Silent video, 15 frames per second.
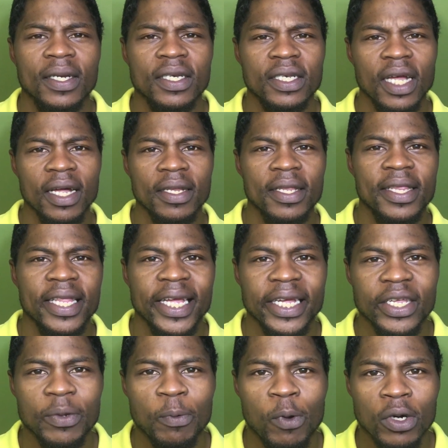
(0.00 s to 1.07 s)
Another
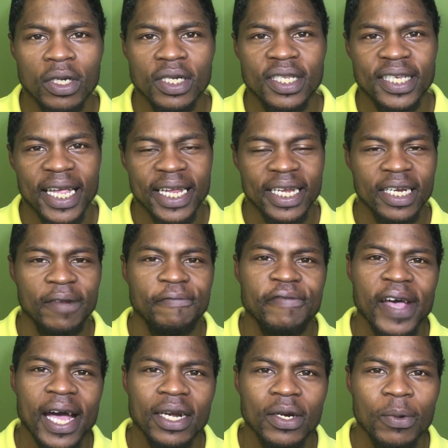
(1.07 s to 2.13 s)
thing you want to take into
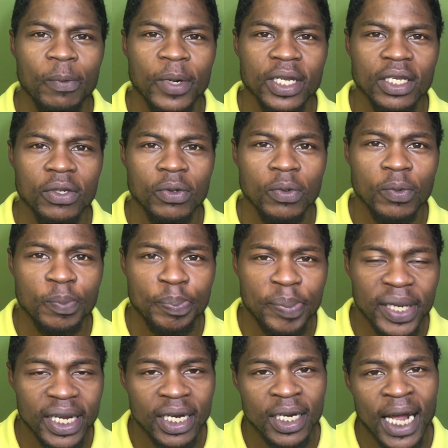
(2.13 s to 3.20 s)
factor when you
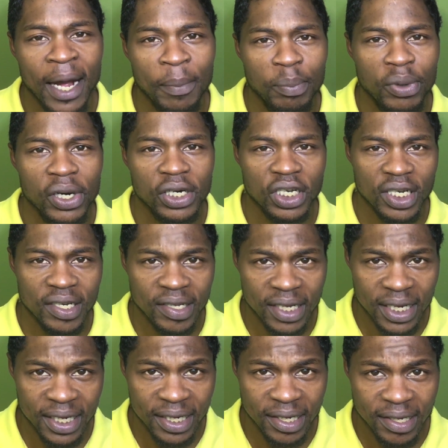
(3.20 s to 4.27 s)
picking out
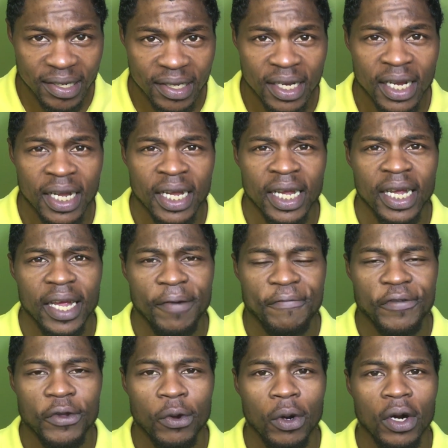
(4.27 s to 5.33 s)
brushes is
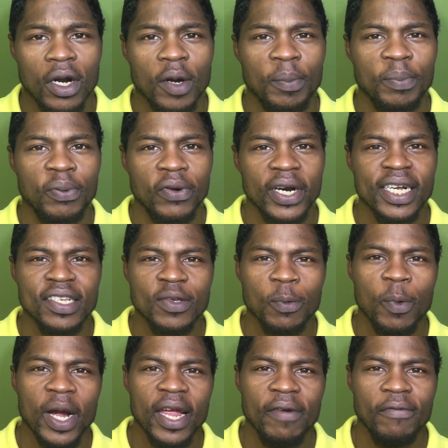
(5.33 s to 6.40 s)
if you're a
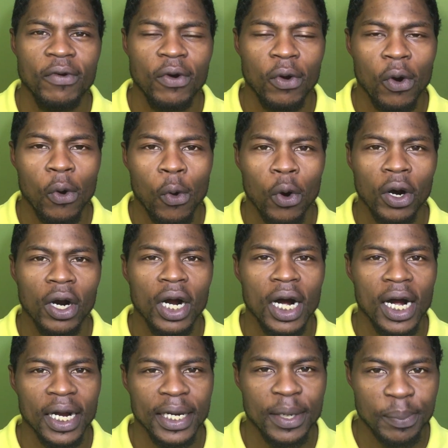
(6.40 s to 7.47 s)
compressed waver
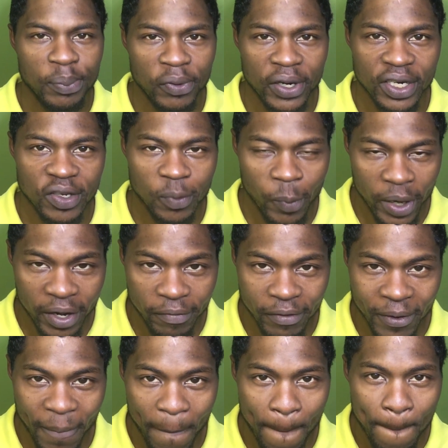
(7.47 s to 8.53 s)
or uncompressed
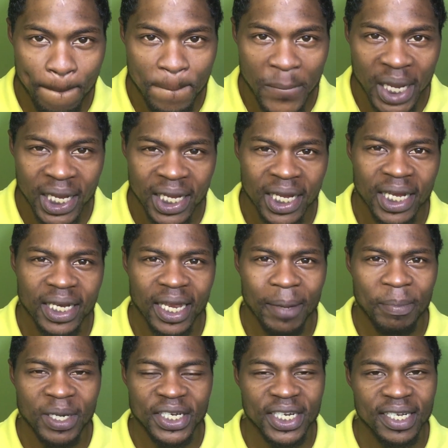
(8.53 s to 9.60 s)
waver. And
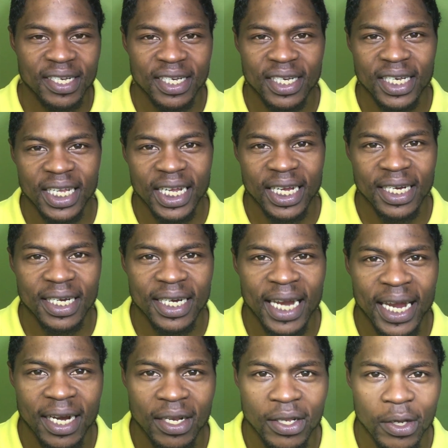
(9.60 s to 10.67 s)
let me just dig
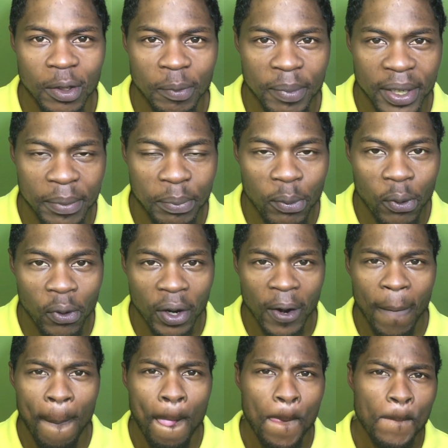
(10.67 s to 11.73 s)
into that a little bit
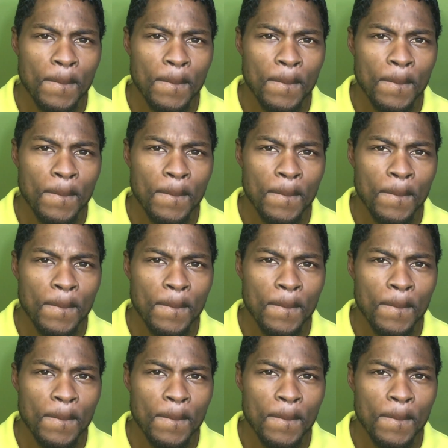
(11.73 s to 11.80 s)
more.